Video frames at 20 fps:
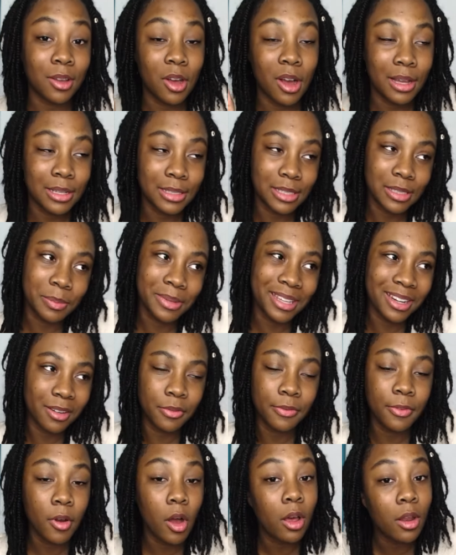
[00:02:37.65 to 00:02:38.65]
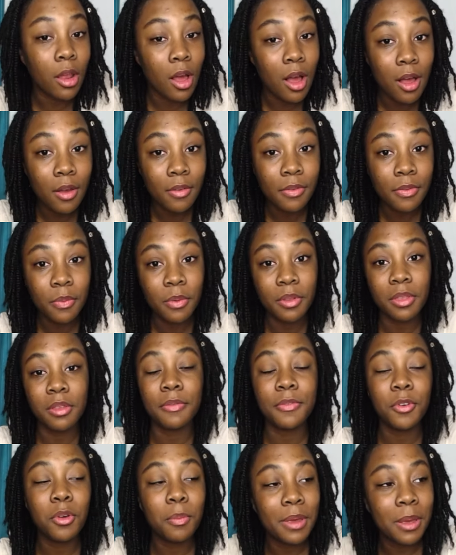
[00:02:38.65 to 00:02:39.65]
caused me to fall off with a
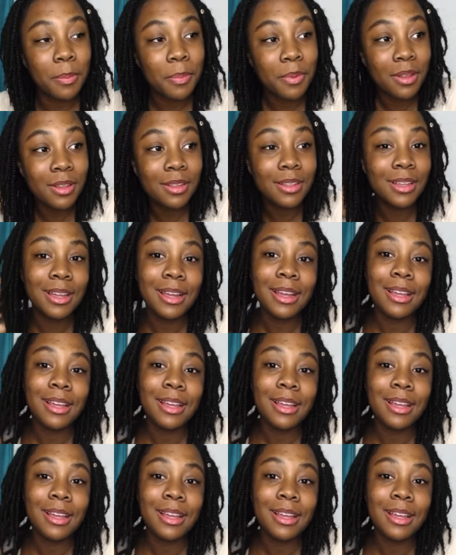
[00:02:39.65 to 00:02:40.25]
few people